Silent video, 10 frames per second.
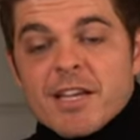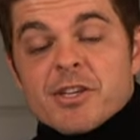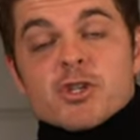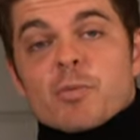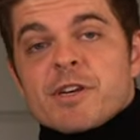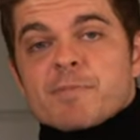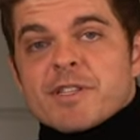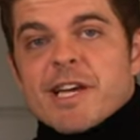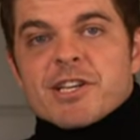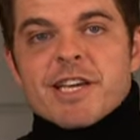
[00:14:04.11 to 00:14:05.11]
The strawberries
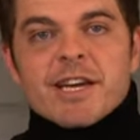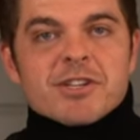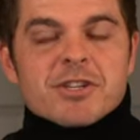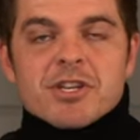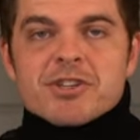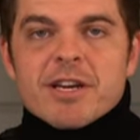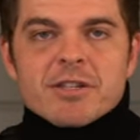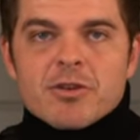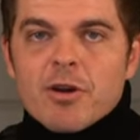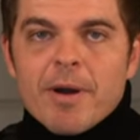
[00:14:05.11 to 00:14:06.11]
potentially can just go straight
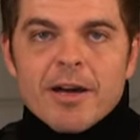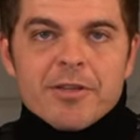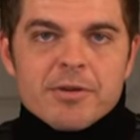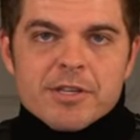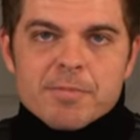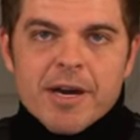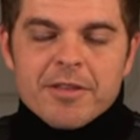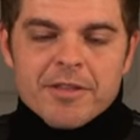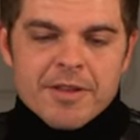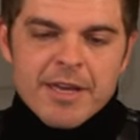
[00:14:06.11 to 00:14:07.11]
into her mouth or his
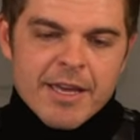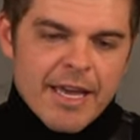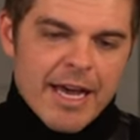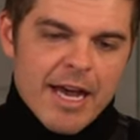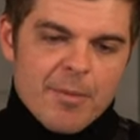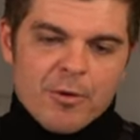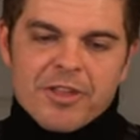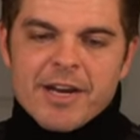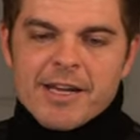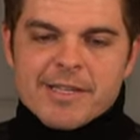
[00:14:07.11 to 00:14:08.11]
mouth um, with
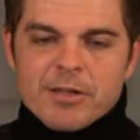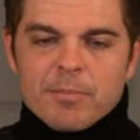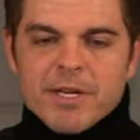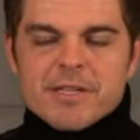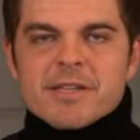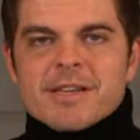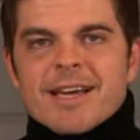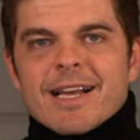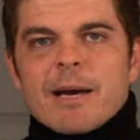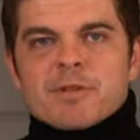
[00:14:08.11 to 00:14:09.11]
a nice little mint
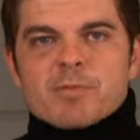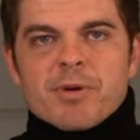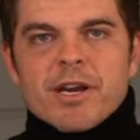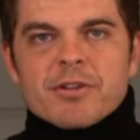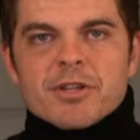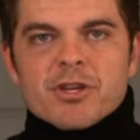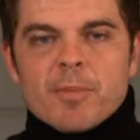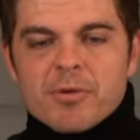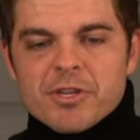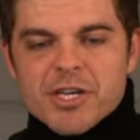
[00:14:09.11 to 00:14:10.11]
clapped sprig on the
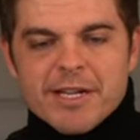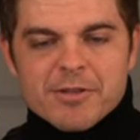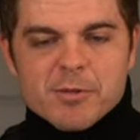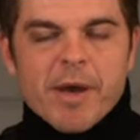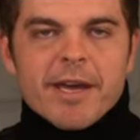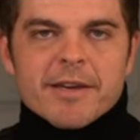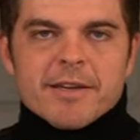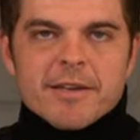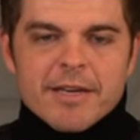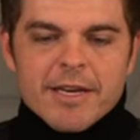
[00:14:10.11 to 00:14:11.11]
top with a gentle spank.
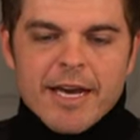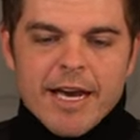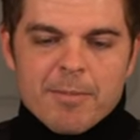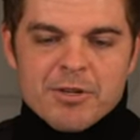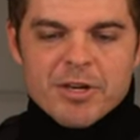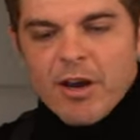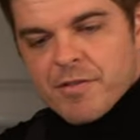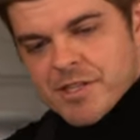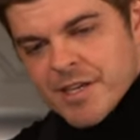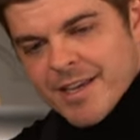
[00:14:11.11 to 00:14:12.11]
Um, should
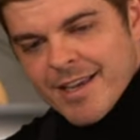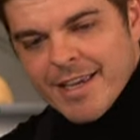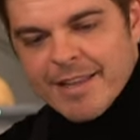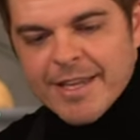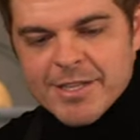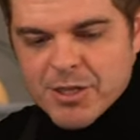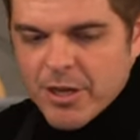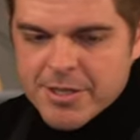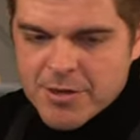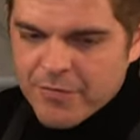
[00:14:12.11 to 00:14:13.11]
obviously get that
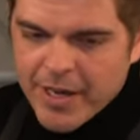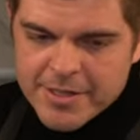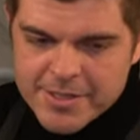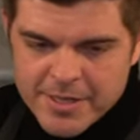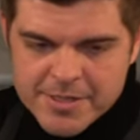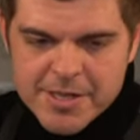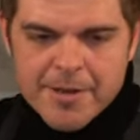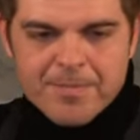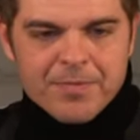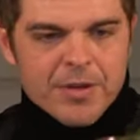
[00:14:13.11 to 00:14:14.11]
started on Valentine's
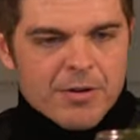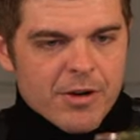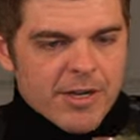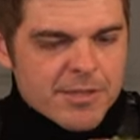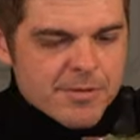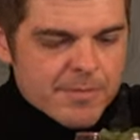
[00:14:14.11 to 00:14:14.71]
Day. All right.